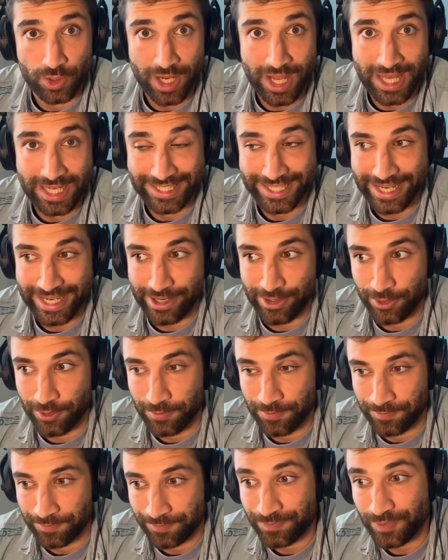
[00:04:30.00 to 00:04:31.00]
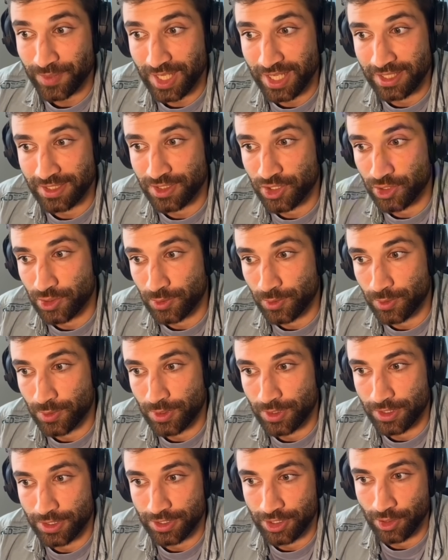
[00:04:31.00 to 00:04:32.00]
you're at now into
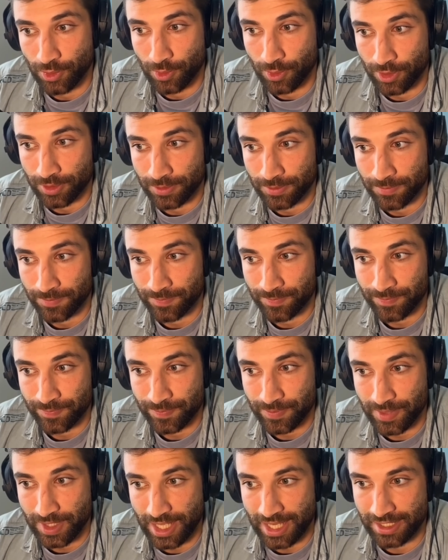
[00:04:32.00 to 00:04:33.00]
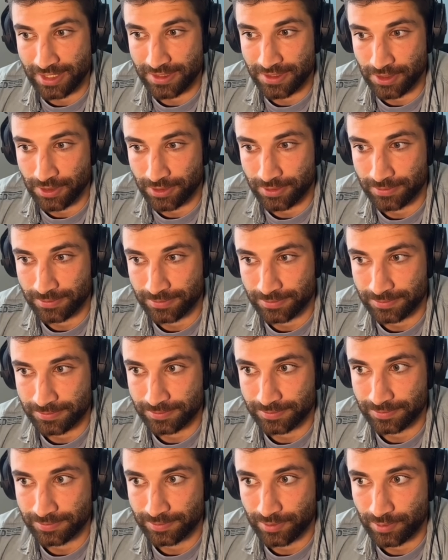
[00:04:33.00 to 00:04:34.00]
your editor.
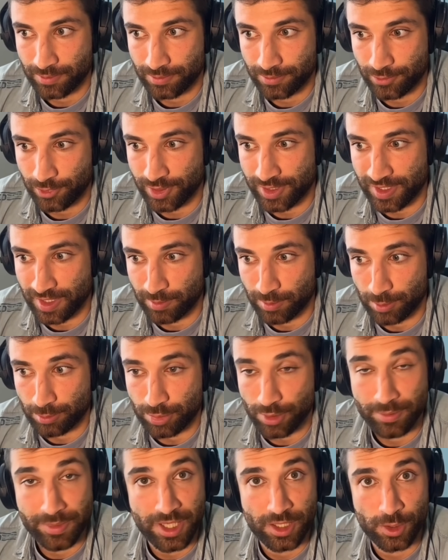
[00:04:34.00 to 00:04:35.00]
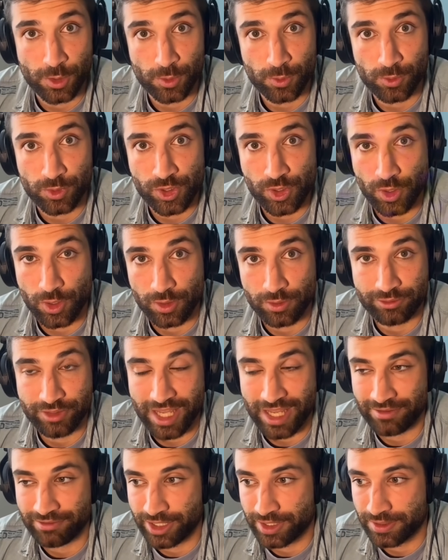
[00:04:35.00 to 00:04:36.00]
For example, Premiere, Resolve,
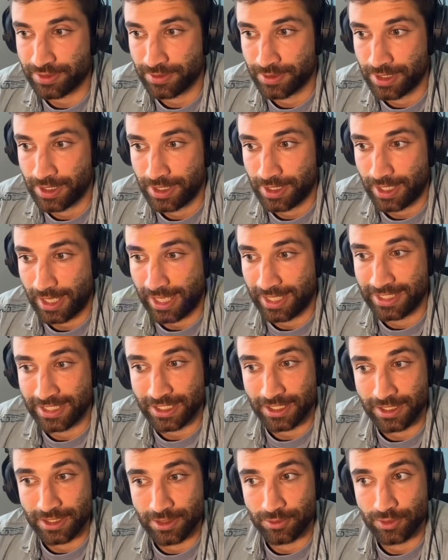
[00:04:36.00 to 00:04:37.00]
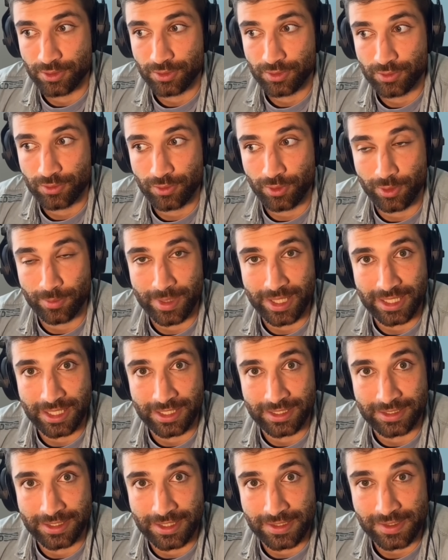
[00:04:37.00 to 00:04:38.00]
Edit, any kind of format
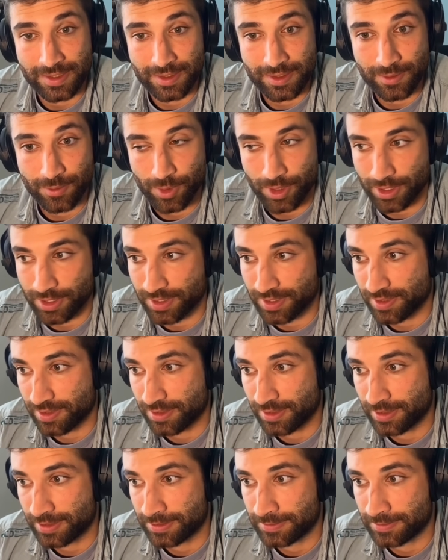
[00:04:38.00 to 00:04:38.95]
like this works.